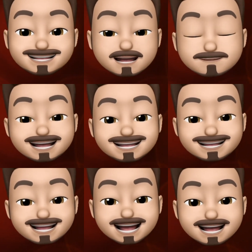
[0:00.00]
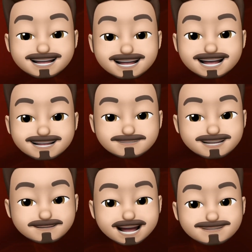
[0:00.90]
Don't forget to like, share,
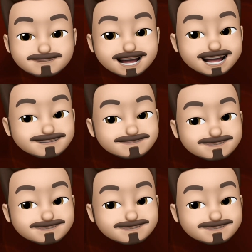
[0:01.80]
subscribe, rate, and